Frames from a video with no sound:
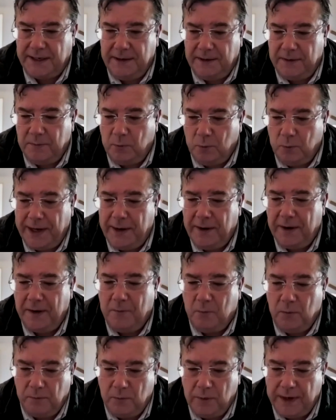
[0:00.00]
It's
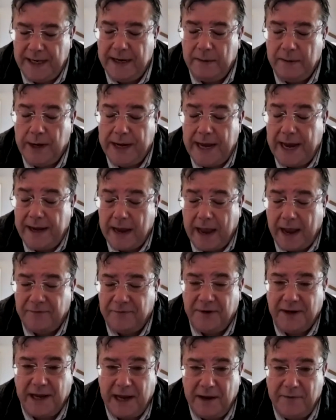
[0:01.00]
obviously
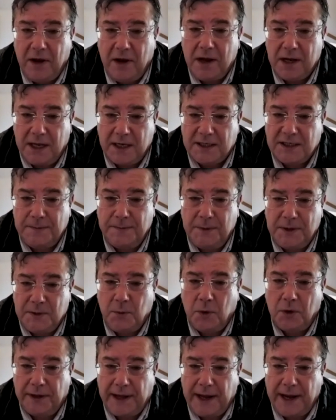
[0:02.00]
we have to give
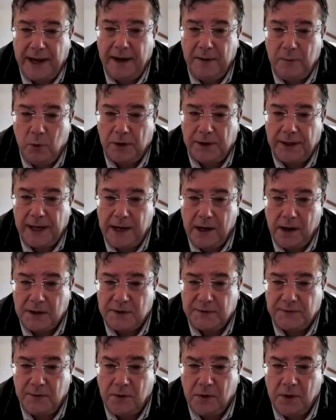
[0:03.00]
our customers what
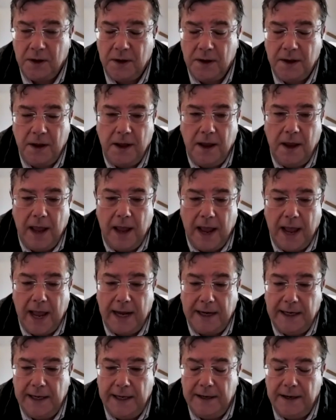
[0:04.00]
they ask for,
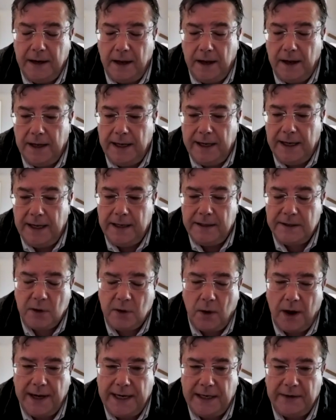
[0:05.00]
and
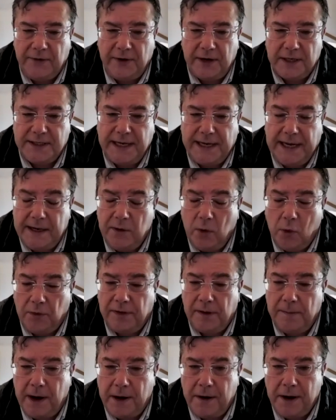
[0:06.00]
it's quite
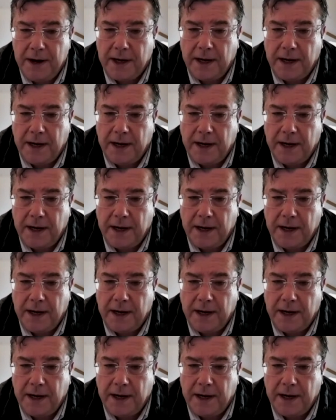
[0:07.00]
interesting.